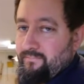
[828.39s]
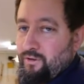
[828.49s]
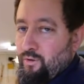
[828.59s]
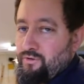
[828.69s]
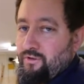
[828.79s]

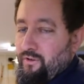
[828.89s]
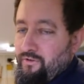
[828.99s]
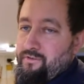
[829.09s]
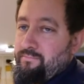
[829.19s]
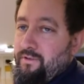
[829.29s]
close to
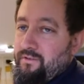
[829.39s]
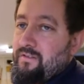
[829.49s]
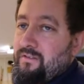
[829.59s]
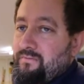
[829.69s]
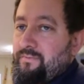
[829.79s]
nothing,
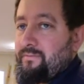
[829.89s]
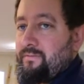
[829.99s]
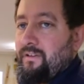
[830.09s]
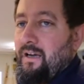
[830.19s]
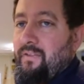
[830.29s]
but
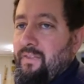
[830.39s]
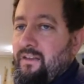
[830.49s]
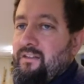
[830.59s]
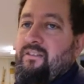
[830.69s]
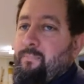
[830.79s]
I
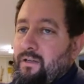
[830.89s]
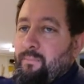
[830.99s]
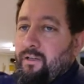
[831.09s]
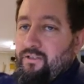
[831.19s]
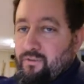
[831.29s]
think it's a better
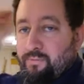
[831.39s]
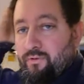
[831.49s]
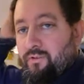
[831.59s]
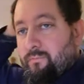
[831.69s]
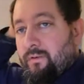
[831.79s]
place to
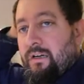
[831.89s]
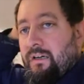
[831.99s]
put them,